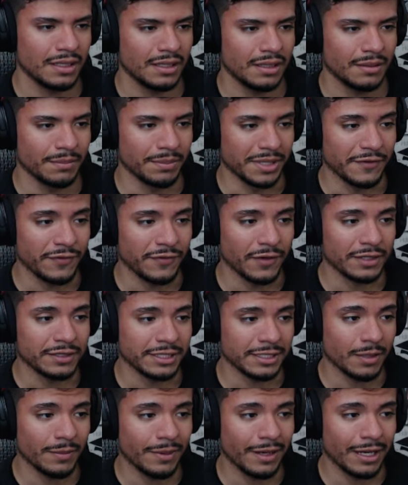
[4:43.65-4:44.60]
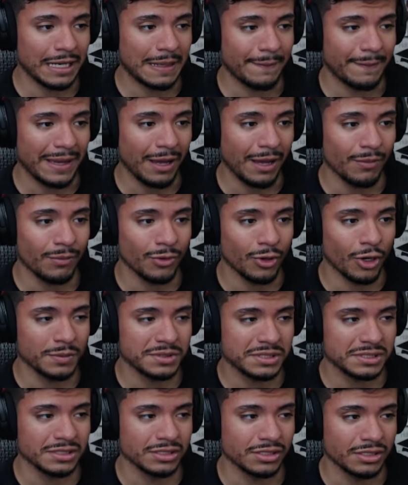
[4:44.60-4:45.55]
But if y'all think about it, Pat Mahomes
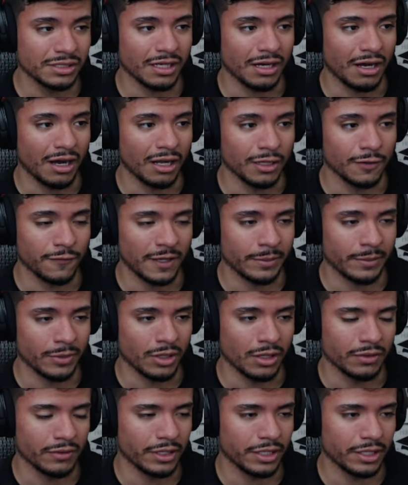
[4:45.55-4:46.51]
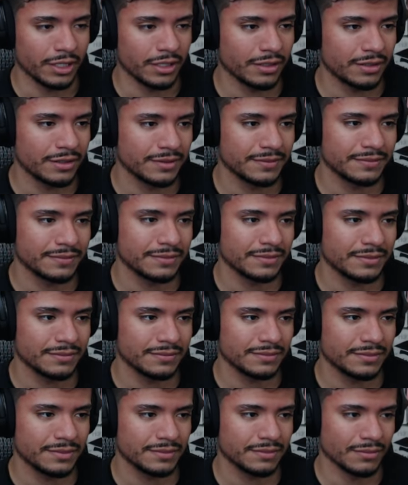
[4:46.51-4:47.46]
is literally a Hall of Famer already.
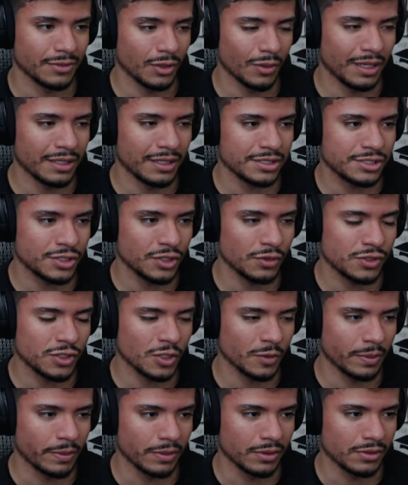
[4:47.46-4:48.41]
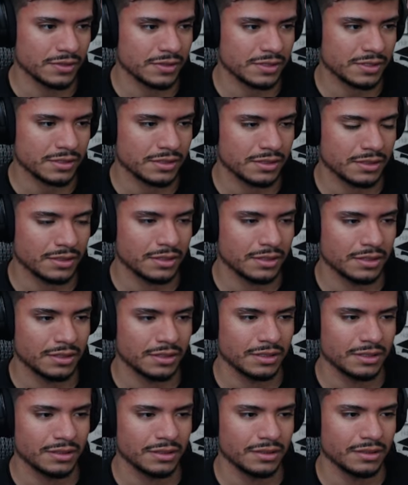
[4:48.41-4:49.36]
Bro won two Super Bowls.
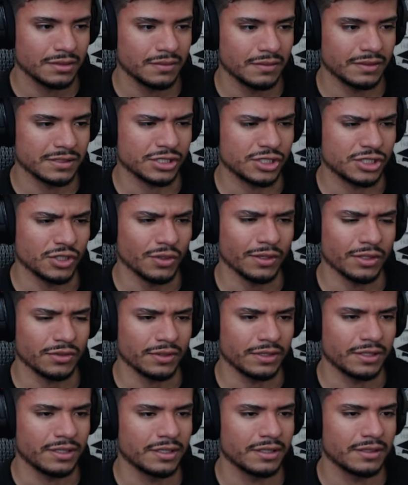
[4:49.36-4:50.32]
What is it, two or three?